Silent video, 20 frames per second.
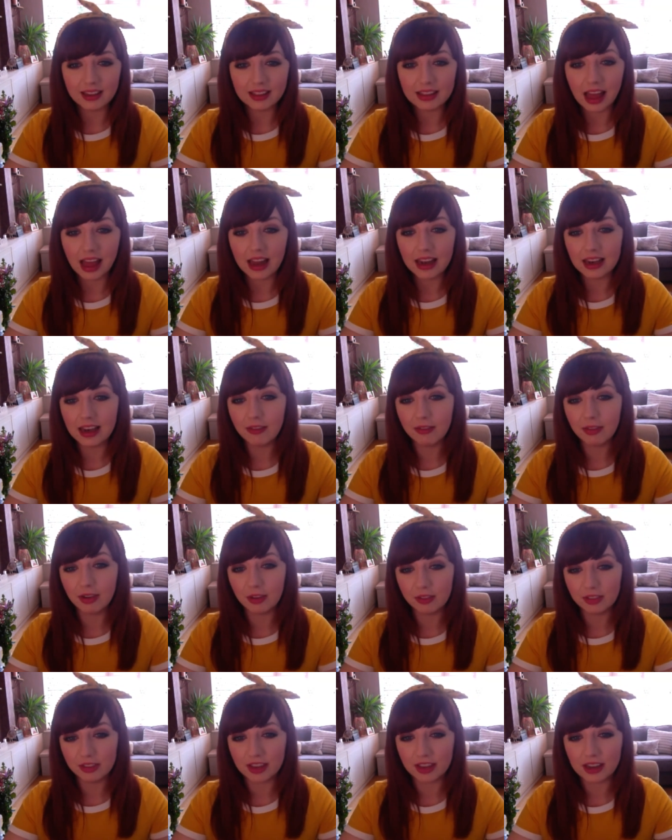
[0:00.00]
that level
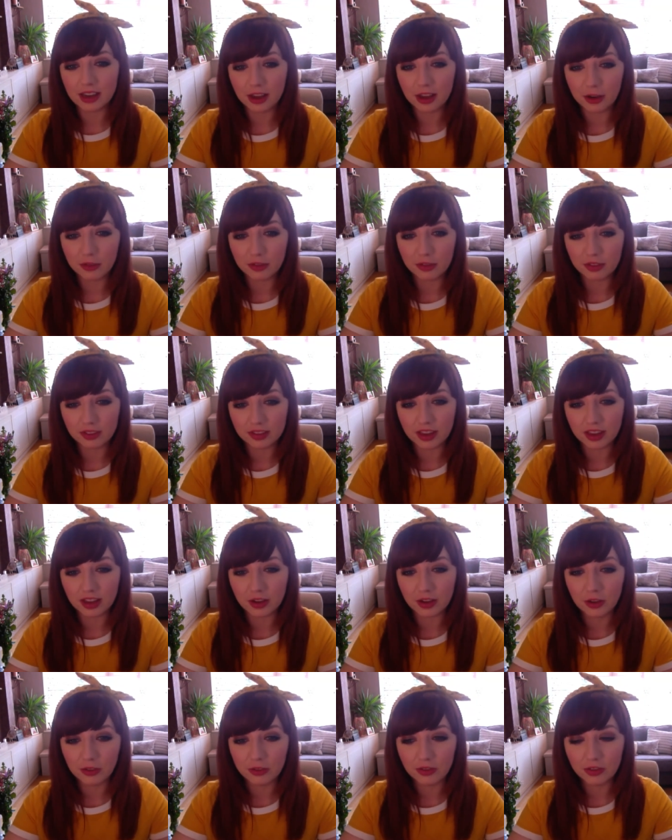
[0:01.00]
of skin health and skin
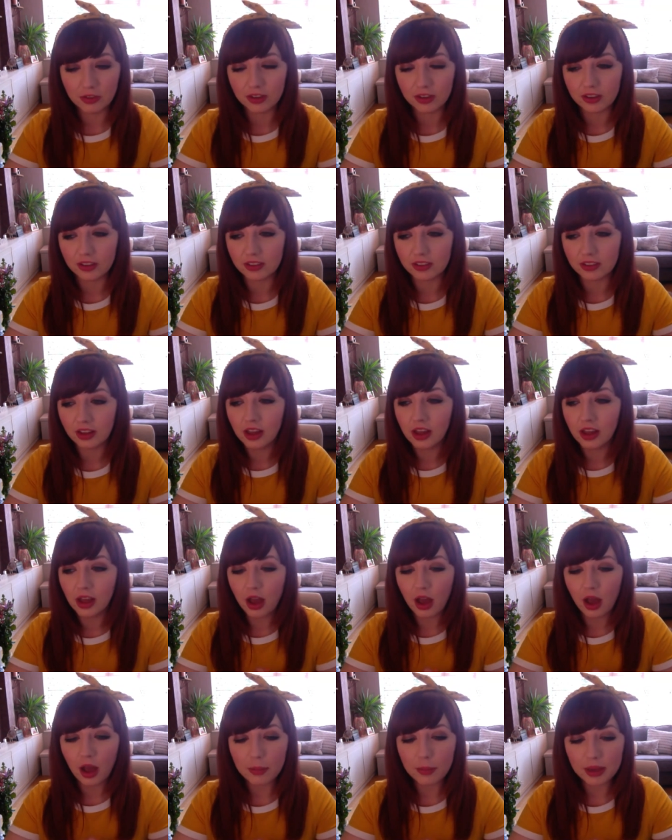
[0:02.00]
confidence.
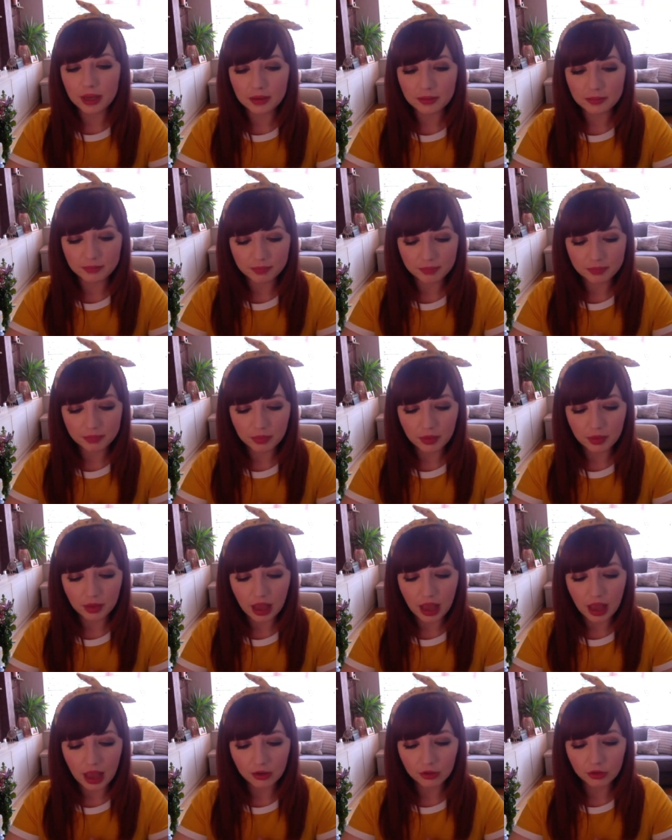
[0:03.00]
I mean,
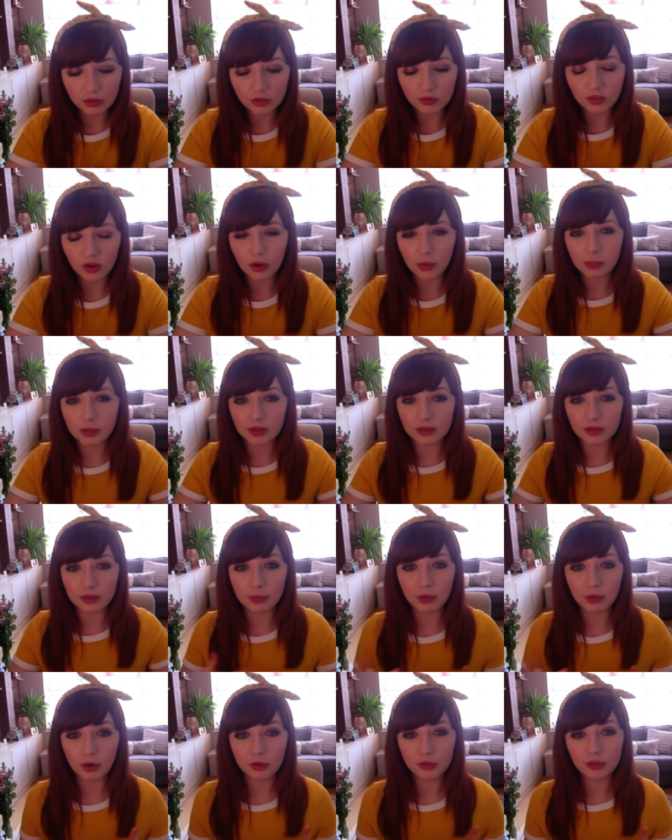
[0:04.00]
how should therapists
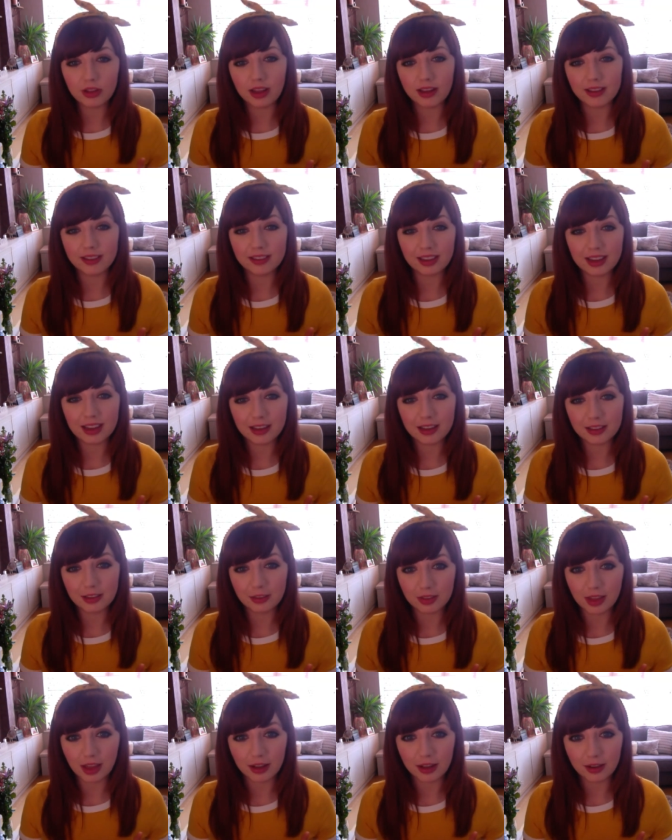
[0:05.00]
approach that? Because I guess if
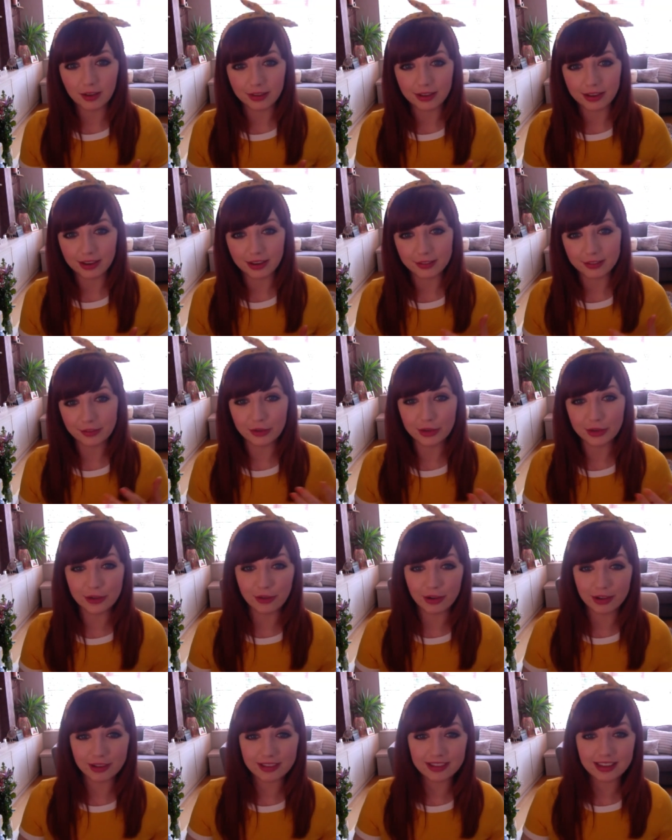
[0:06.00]
that client has really
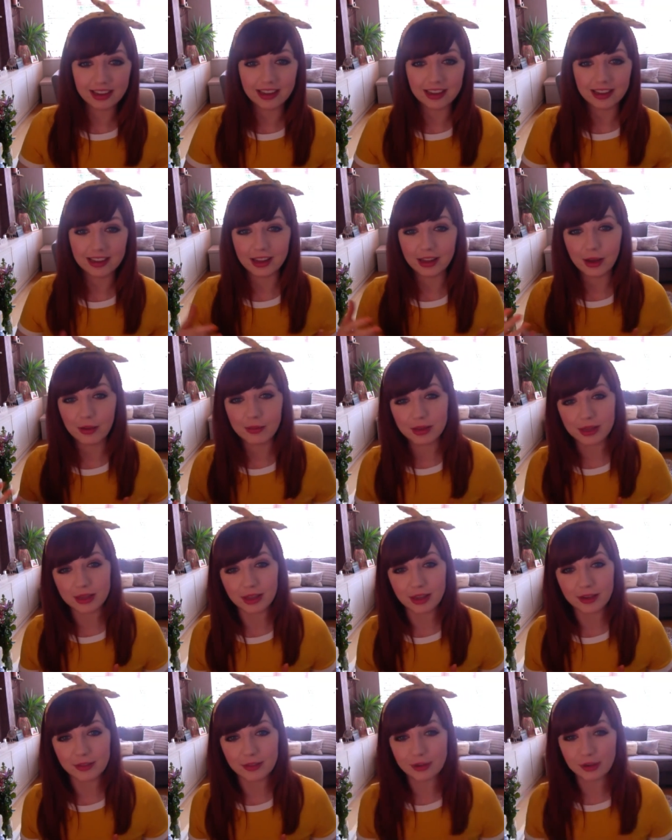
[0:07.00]
great skin, they come in, they
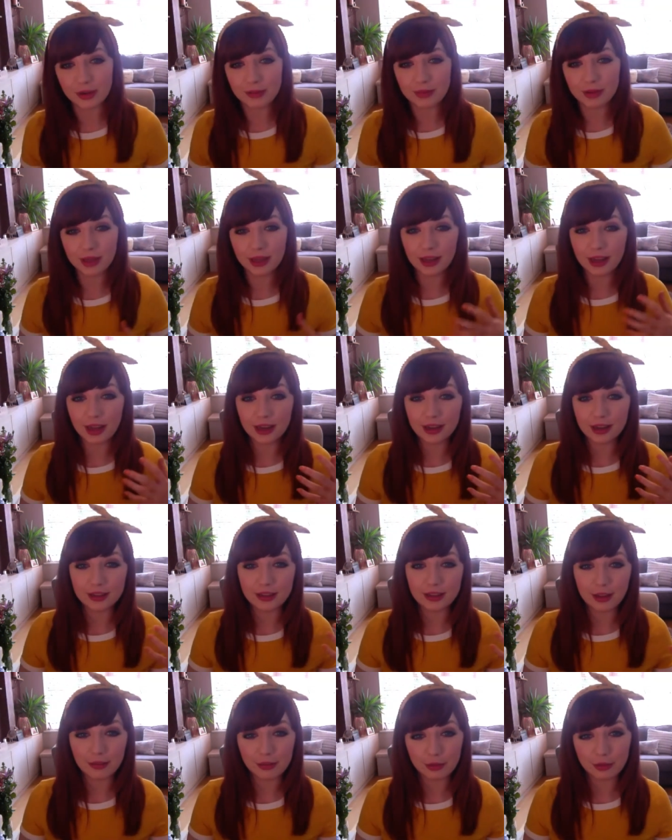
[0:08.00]
have a treatment, and then
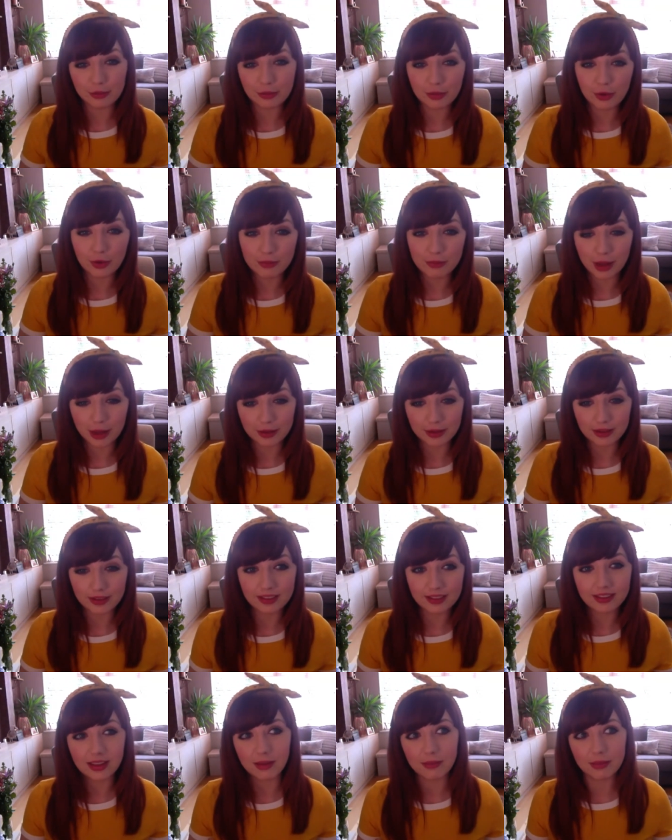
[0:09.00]
they've sort of gone back
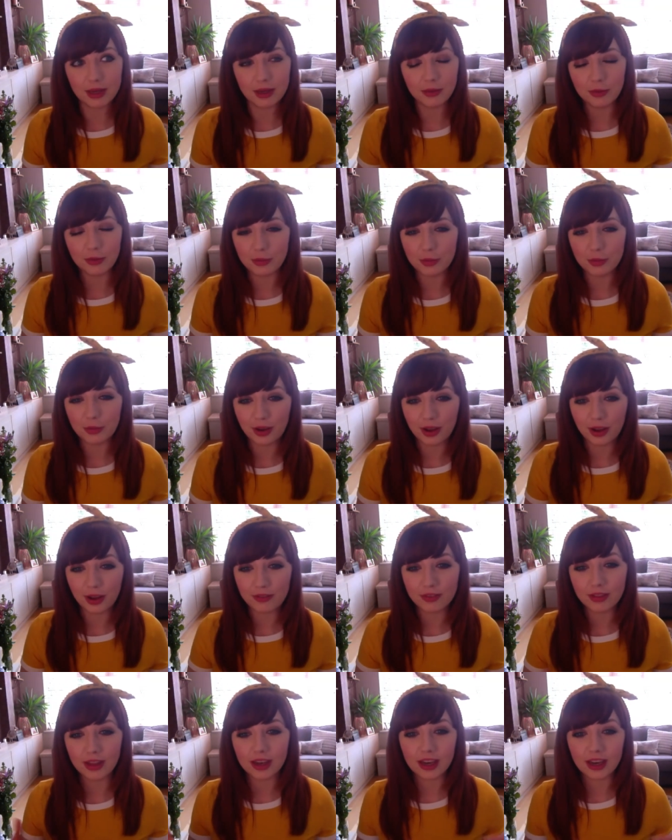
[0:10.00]
semi-normal life,
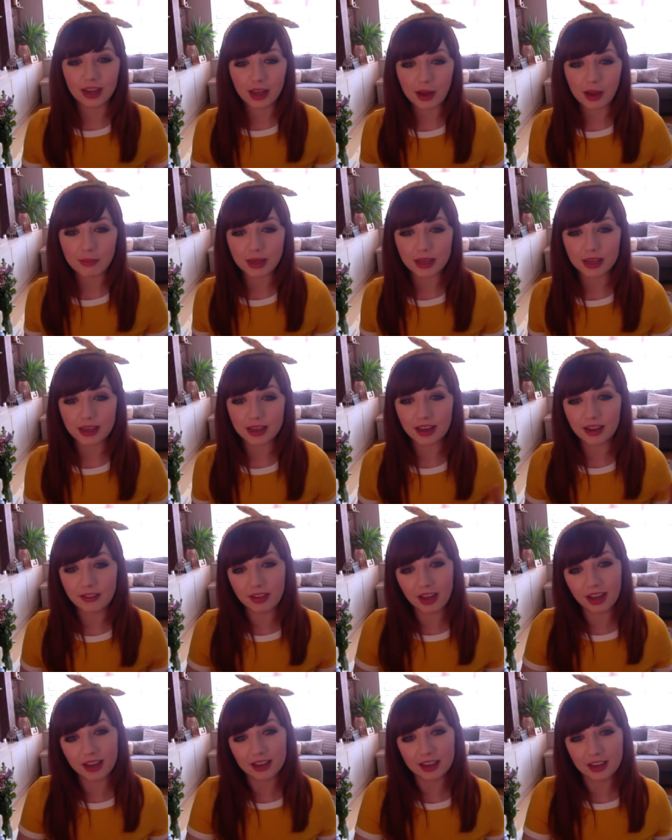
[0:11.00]
then they come in and they've
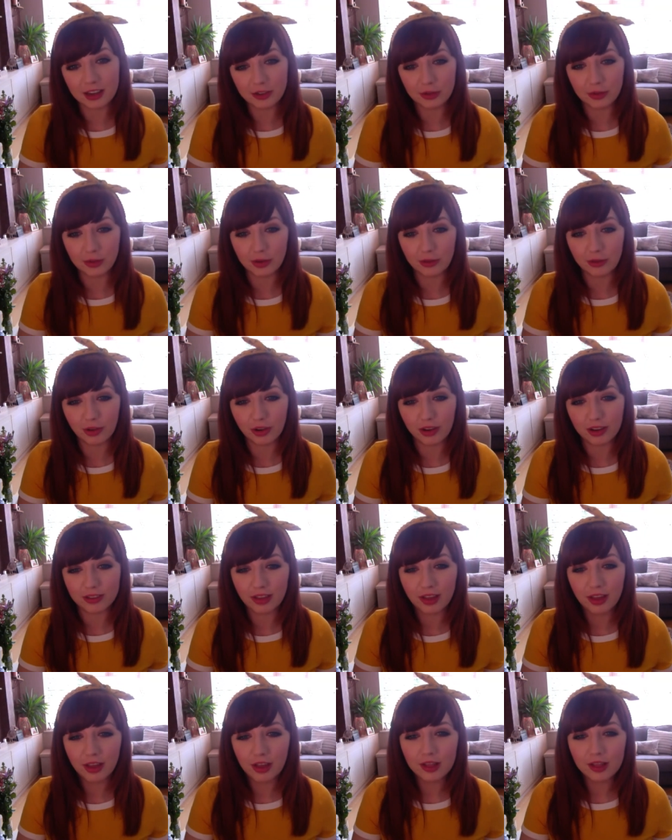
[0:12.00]
had an issue arise,